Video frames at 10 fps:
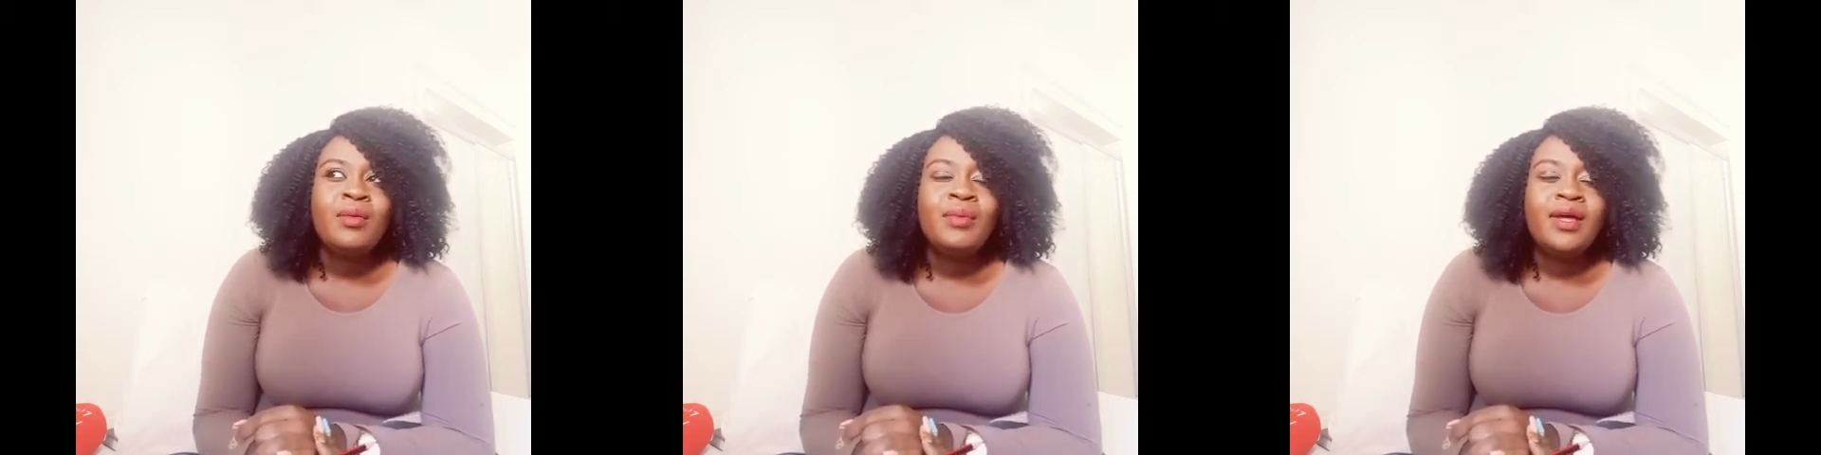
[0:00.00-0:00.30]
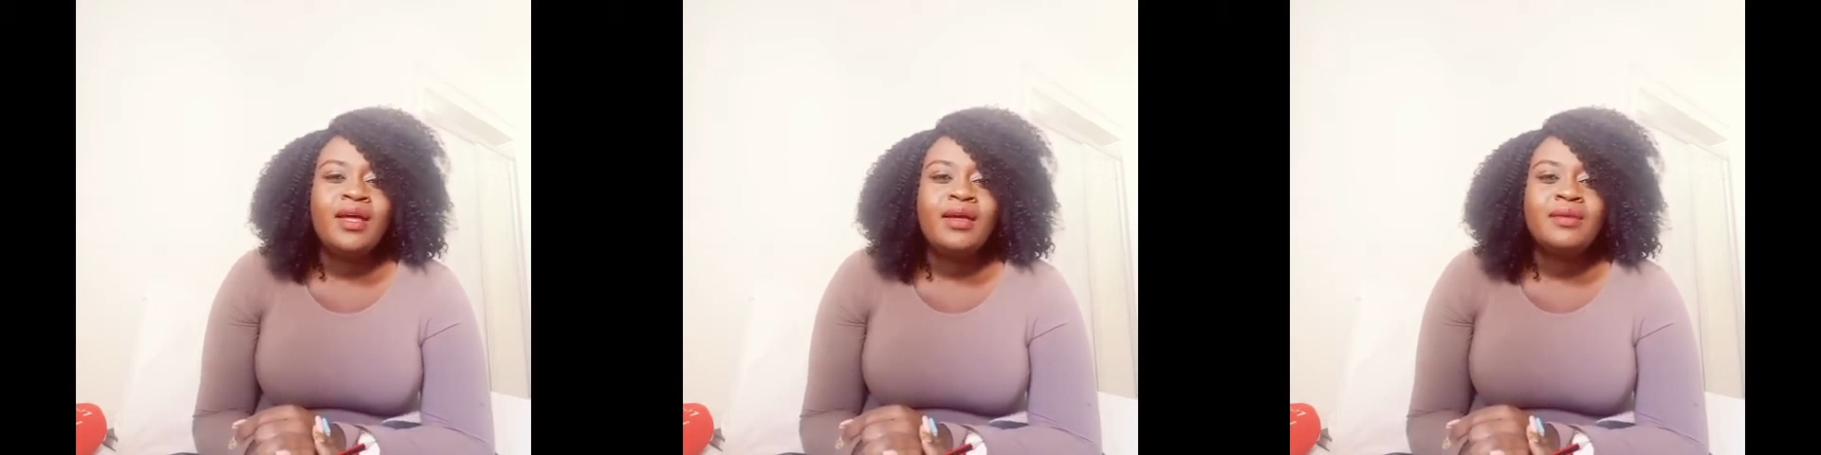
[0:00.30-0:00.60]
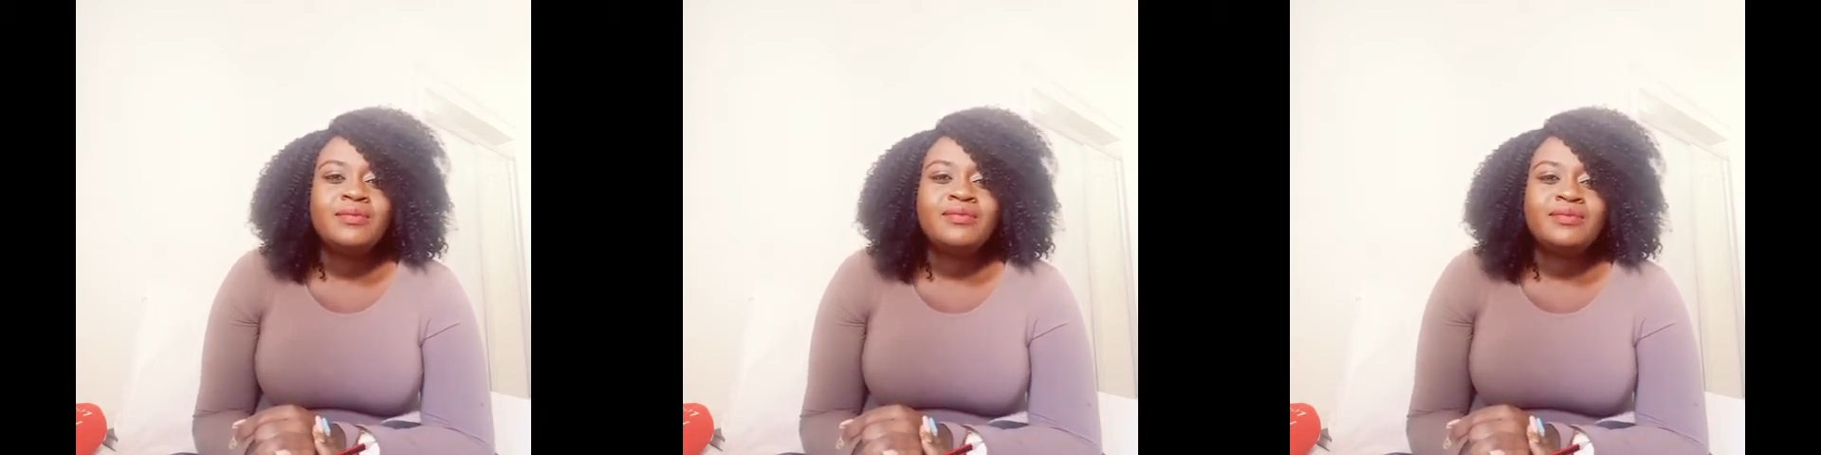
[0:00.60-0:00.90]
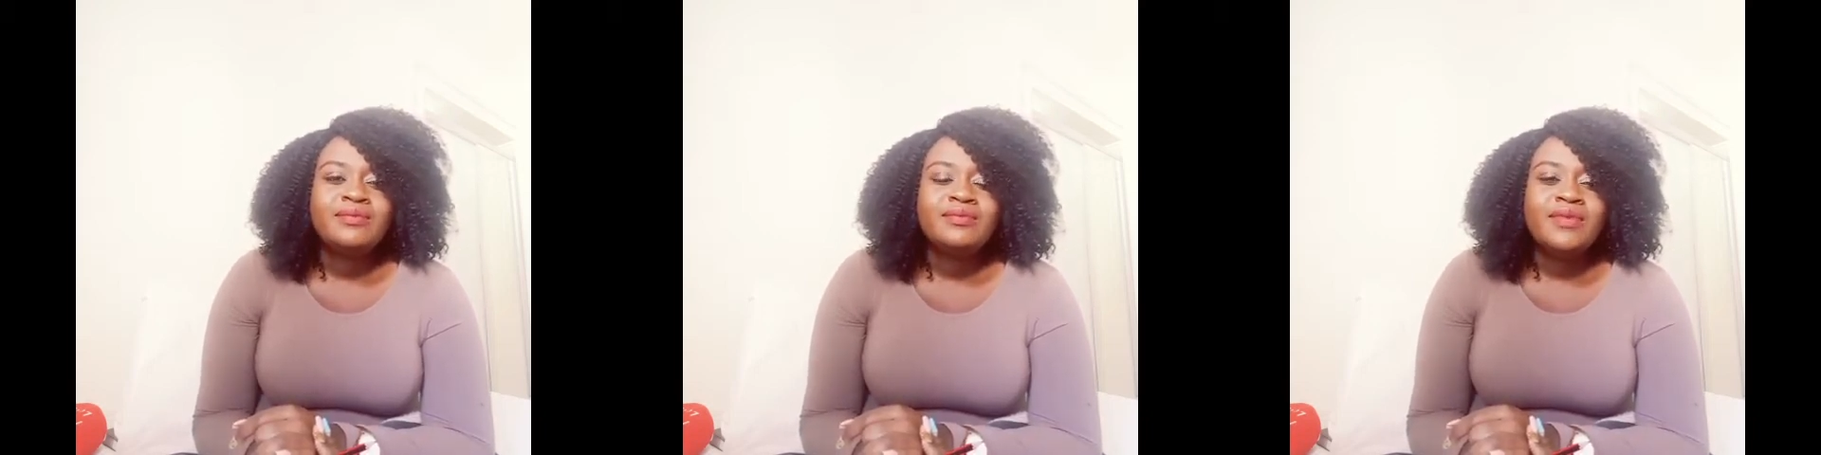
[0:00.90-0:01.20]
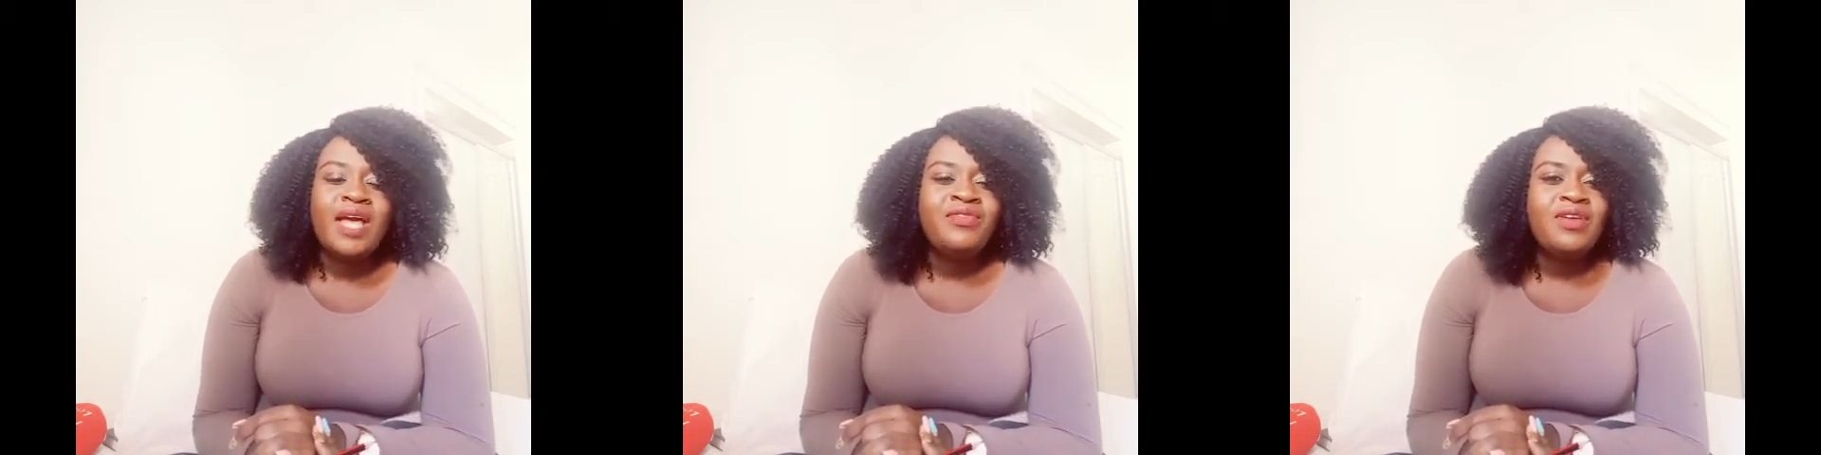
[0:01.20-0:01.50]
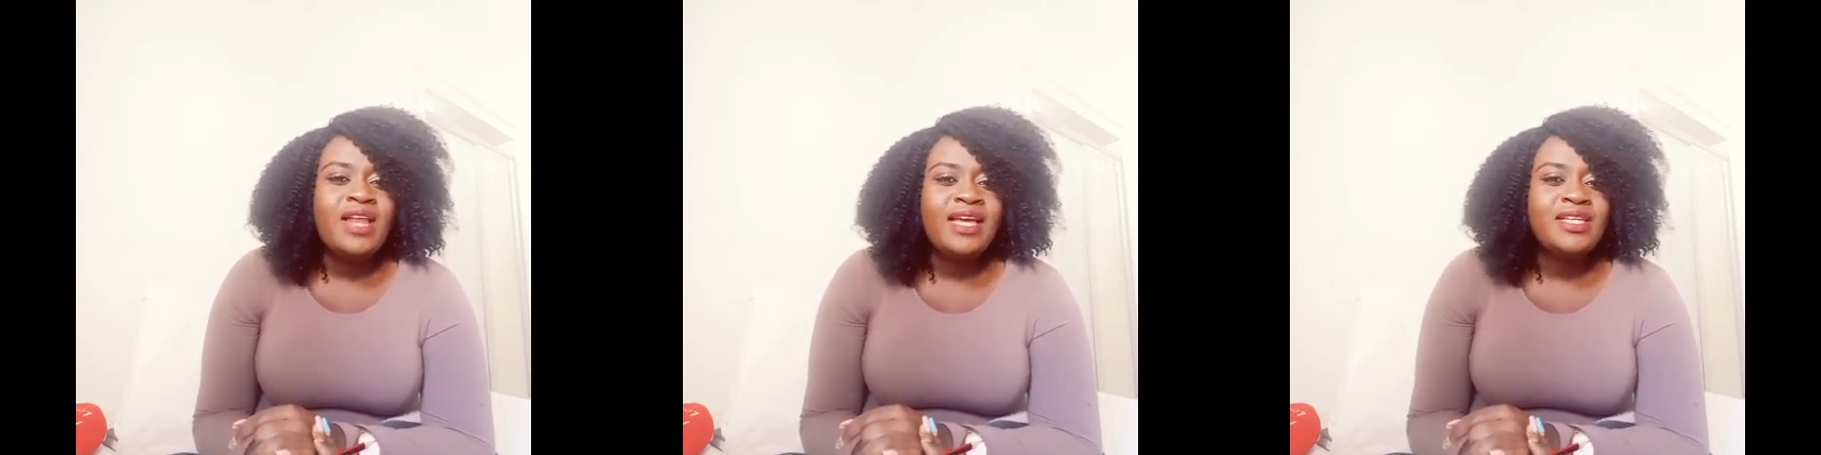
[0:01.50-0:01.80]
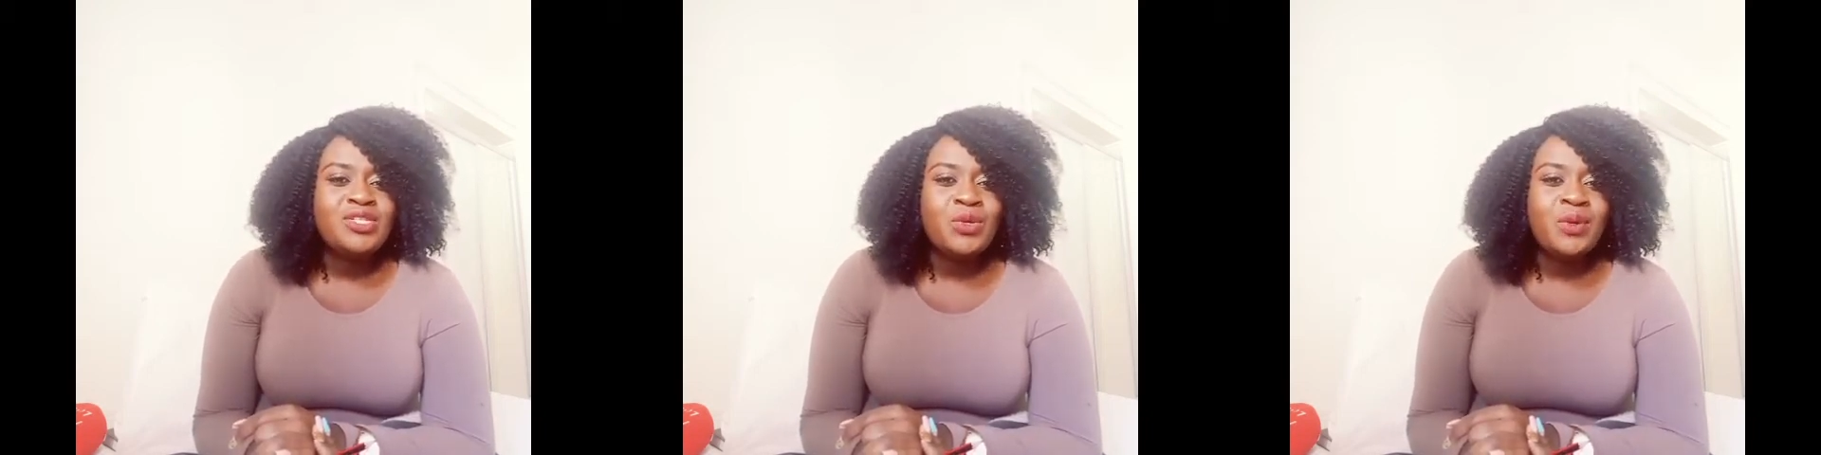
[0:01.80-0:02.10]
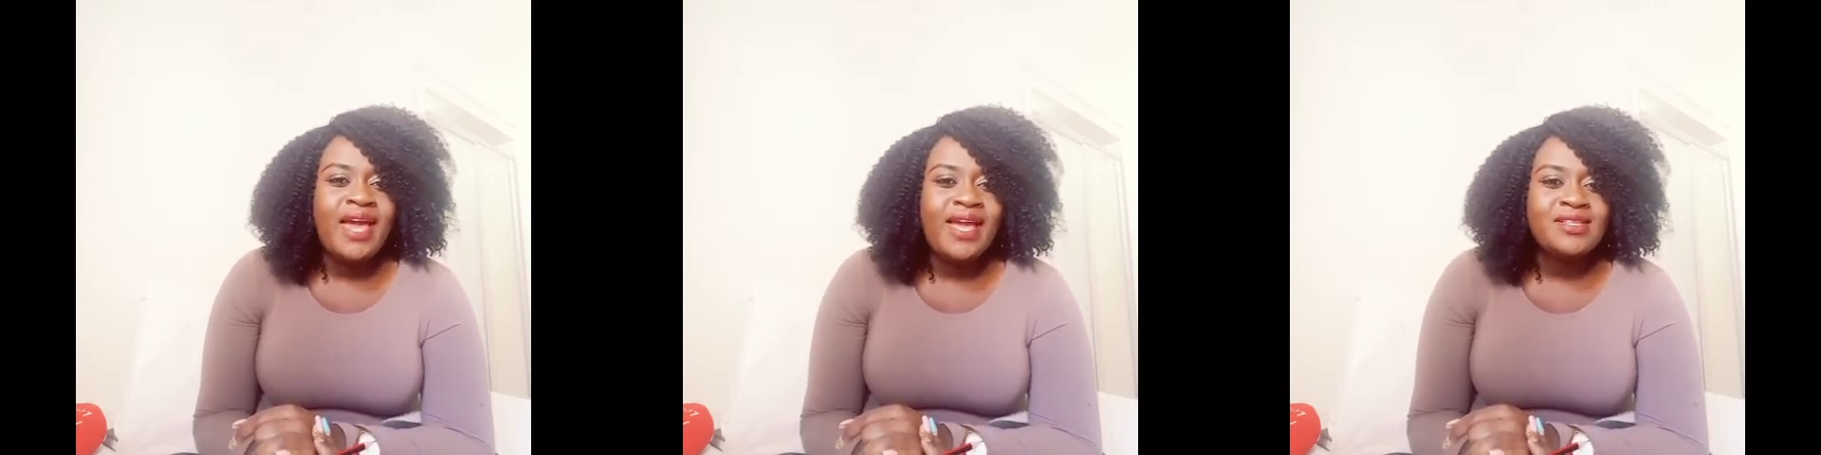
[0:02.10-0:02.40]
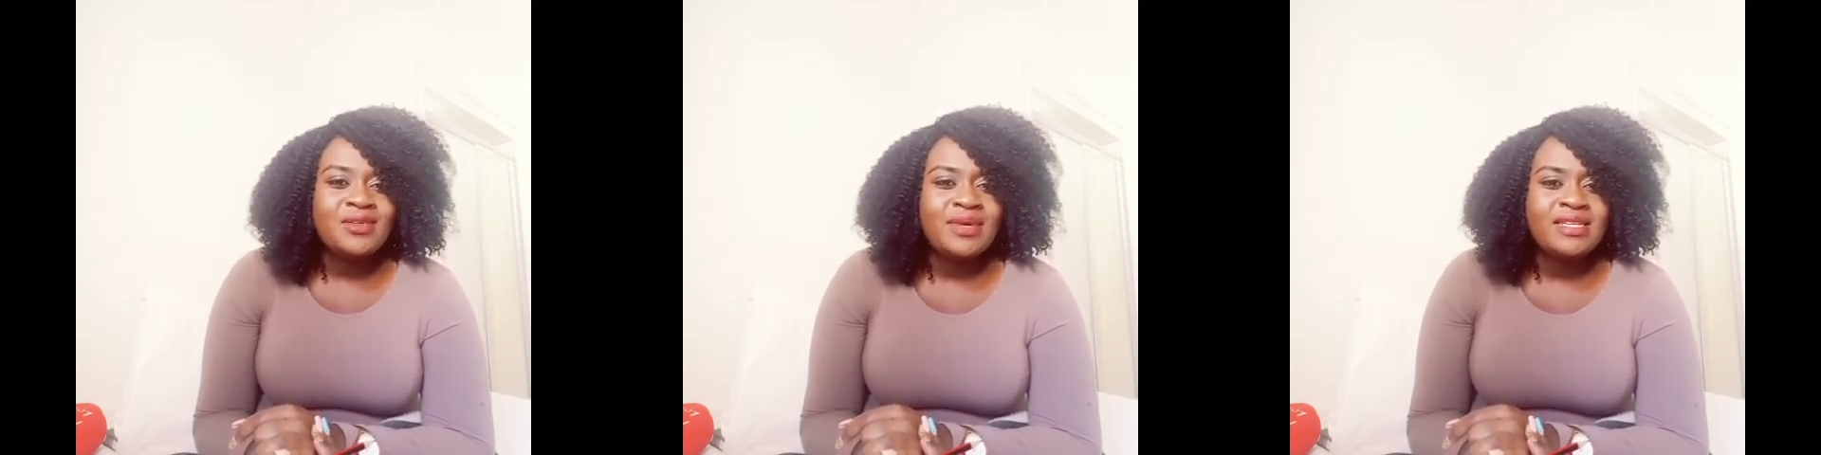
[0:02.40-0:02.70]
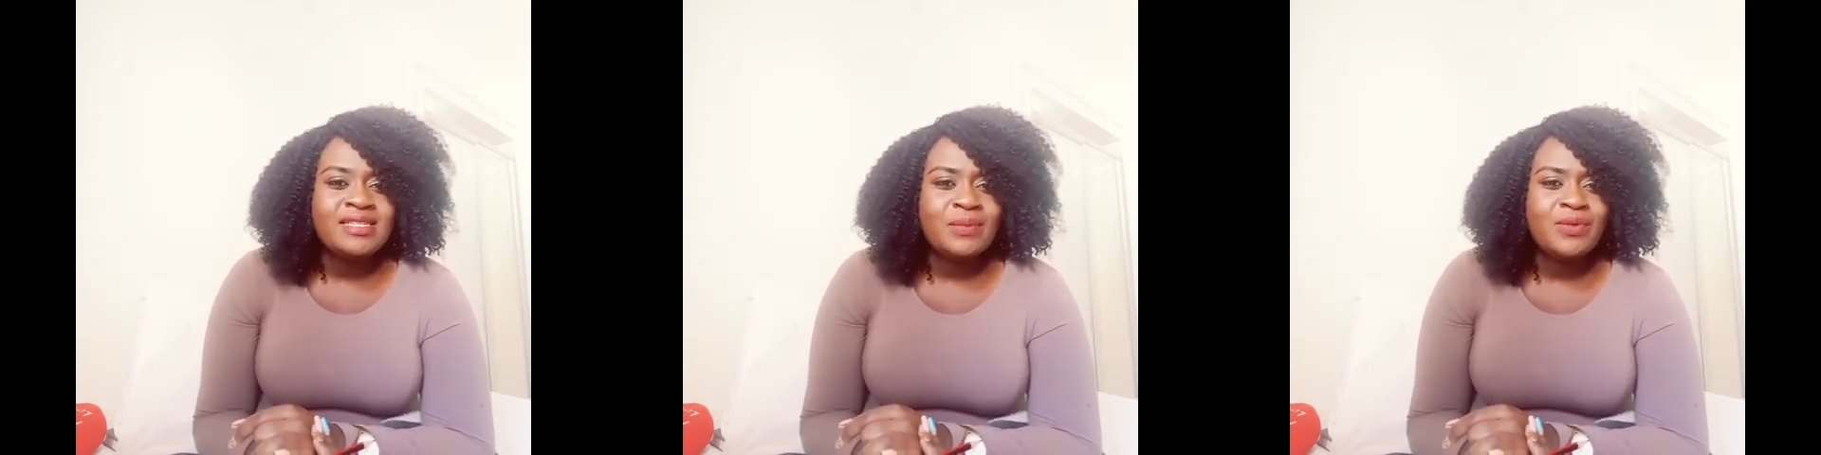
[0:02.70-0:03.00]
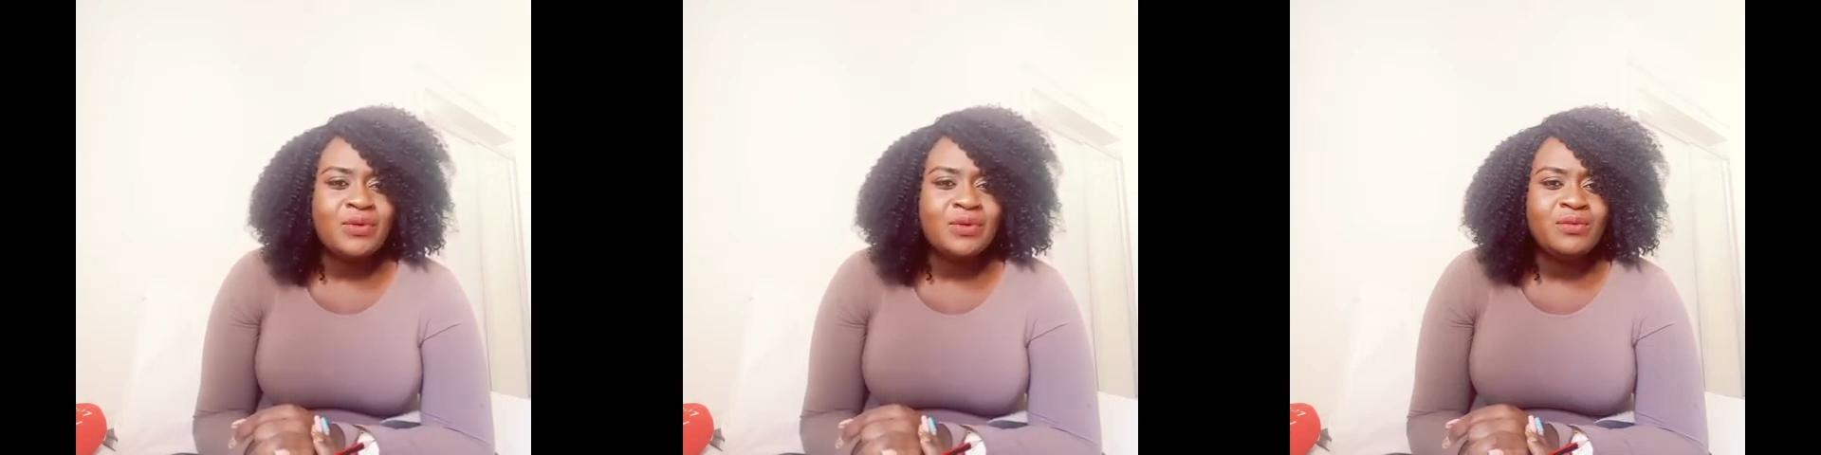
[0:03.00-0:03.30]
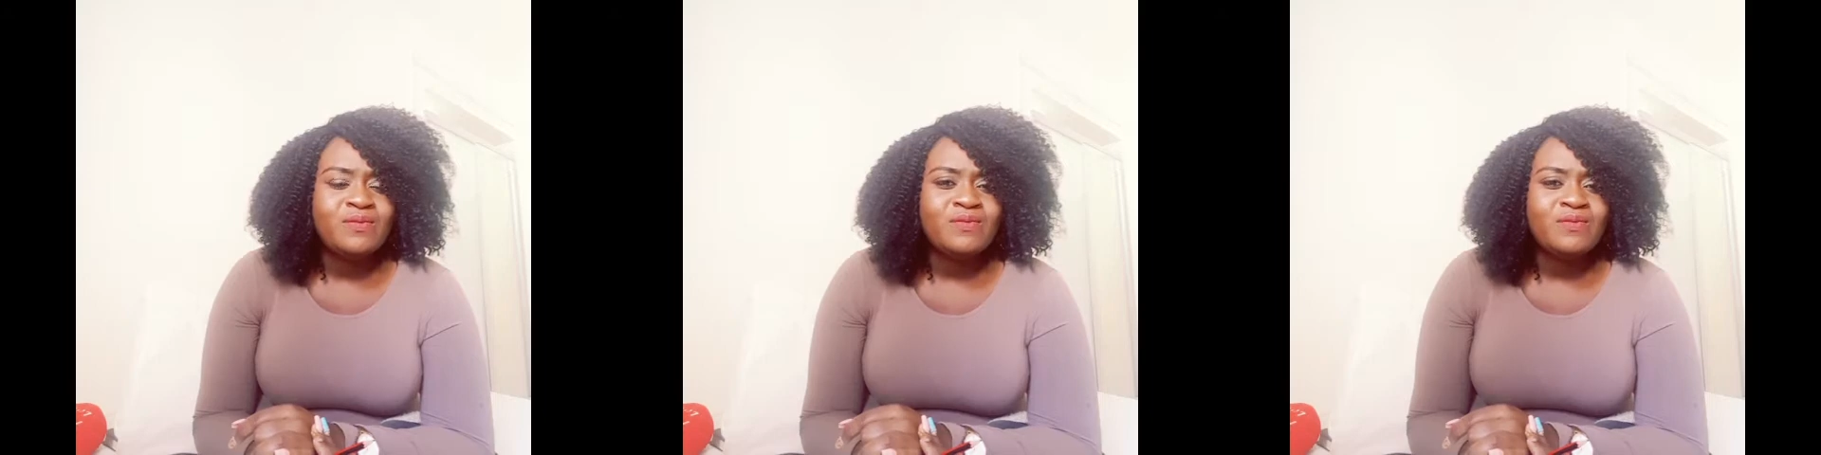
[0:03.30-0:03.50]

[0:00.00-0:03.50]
But I feel like it's okay to mess up, you know.